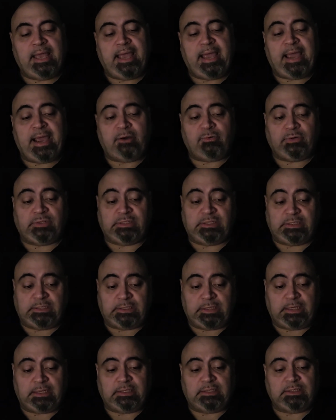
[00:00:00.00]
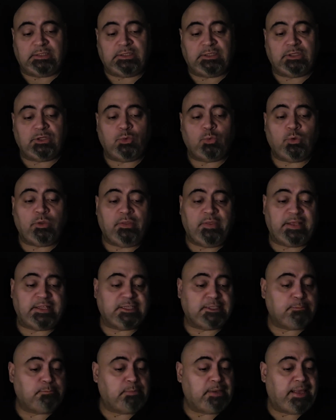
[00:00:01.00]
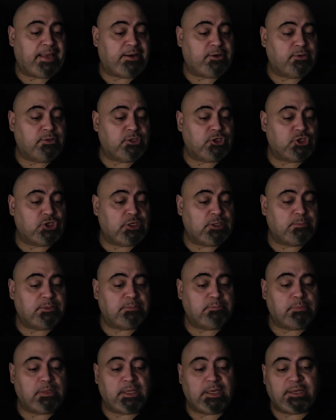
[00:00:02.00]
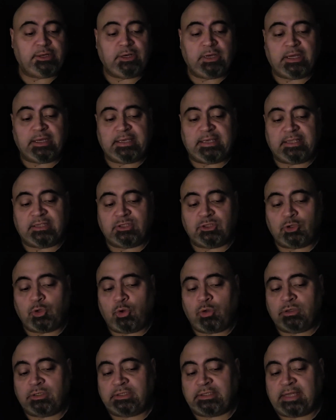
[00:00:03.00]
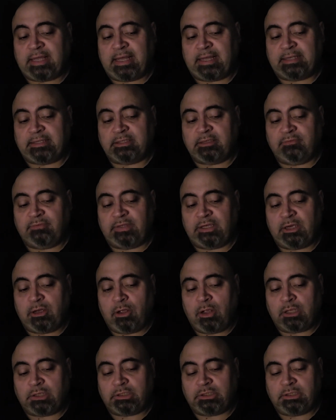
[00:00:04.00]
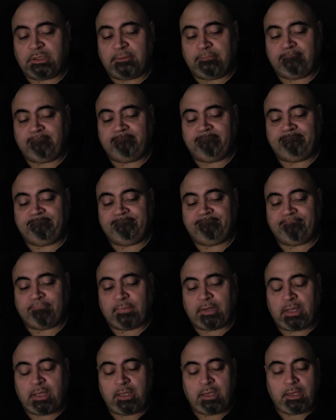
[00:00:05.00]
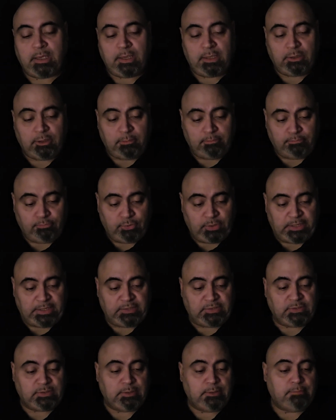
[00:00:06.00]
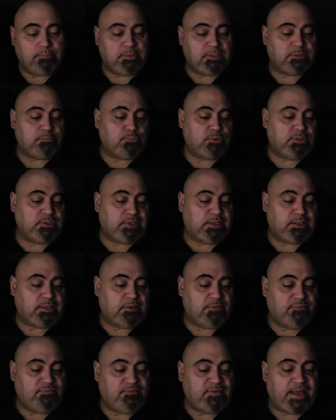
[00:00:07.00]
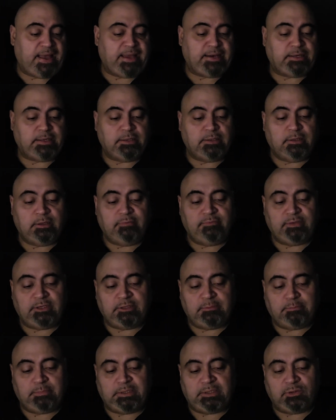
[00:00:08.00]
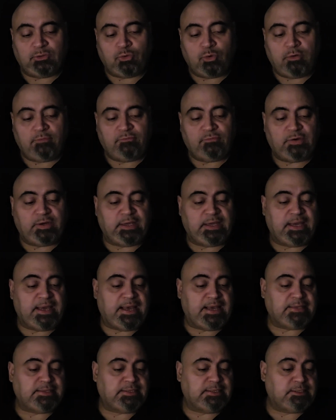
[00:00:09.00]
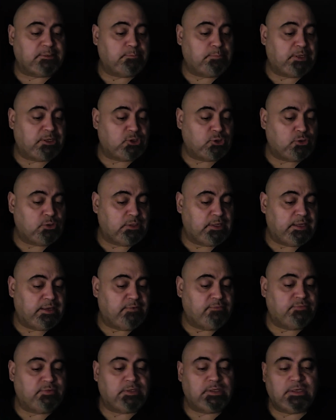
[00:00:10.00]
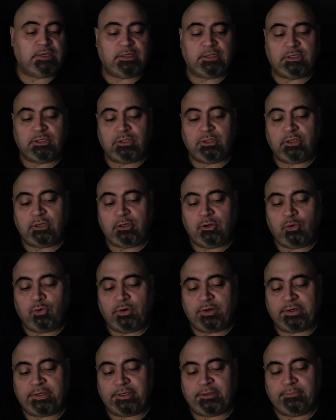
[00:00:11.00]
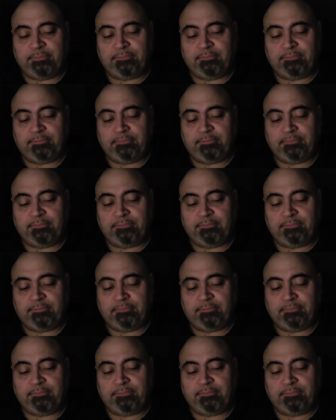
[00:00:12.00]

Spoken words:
Aaron's sons will then splatter the sheep's blood against all sides of the altar. The priest must present the fat of this peace offering as a special gift to the Lord.